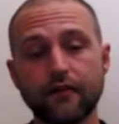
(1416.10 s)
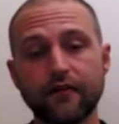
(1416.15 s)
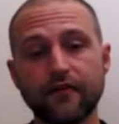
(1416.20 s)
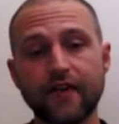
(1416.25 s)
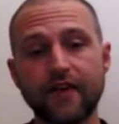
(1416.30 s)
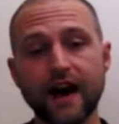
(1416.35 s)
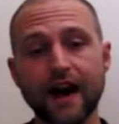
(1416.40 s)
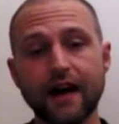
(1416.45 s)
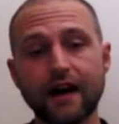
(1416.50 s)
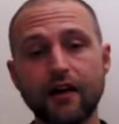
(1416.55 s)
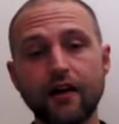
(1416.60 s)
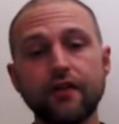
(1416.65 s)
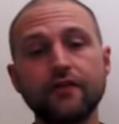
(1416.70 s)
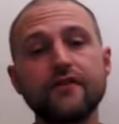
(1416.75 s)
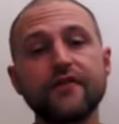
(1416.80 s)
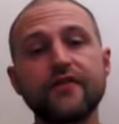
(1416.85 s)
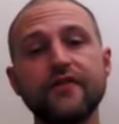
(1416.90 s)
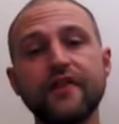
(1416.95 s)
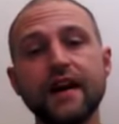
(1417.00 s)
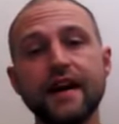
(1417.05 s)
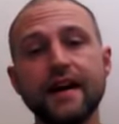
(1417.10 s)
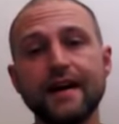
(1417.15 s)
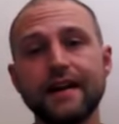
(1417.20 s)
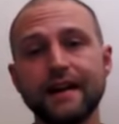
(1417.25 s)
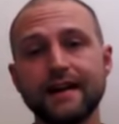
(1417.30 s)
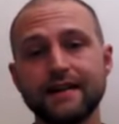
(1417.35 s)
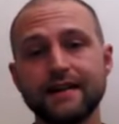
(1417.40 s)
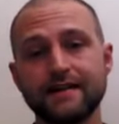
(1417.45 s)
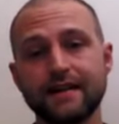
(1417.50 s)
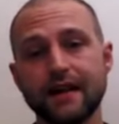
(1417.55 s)
fat
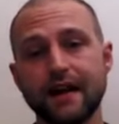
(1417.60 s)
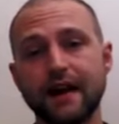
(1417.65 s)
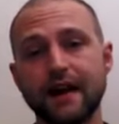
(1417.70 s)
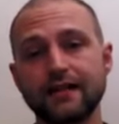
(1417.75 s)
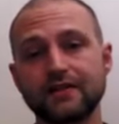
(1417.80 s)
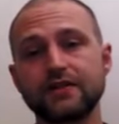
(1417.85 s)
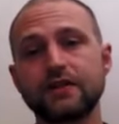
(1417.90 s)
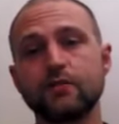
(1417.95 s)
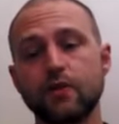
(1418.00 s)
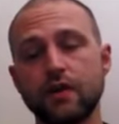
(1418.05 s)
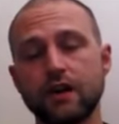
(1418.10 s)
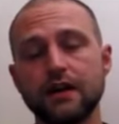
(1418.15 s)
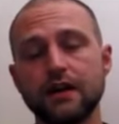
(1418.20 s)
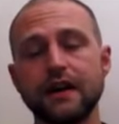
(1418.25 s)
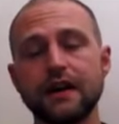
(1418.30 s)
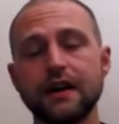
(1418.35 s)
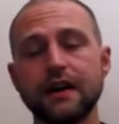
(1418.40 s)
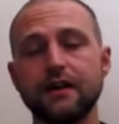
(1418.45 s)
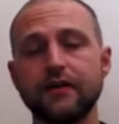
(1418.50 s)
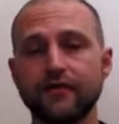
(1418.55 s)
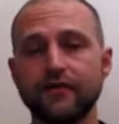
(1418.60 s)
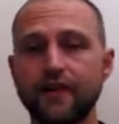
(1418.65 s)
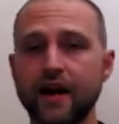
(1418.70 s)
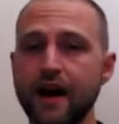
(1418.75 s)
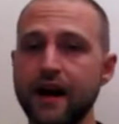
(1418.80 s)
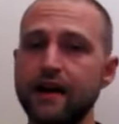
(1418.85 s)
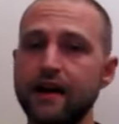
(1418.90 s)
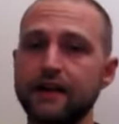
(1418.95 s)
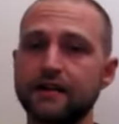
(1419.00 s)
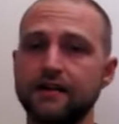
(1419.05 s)
unfairly, that actually we need
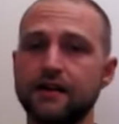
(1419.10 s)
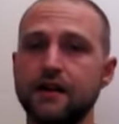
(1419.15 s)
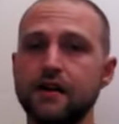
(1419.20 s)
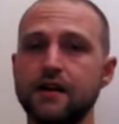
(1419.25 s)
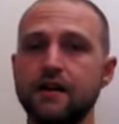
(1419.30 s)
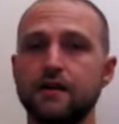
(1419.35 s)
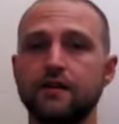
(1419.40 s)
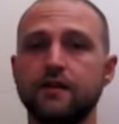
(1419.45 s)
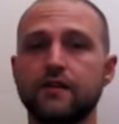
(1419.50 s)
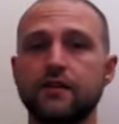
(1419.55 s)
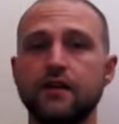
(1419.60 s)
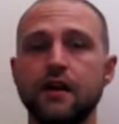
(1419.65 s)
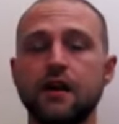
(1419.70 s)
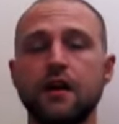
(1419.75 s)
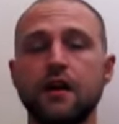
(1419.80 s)
fat in our diets,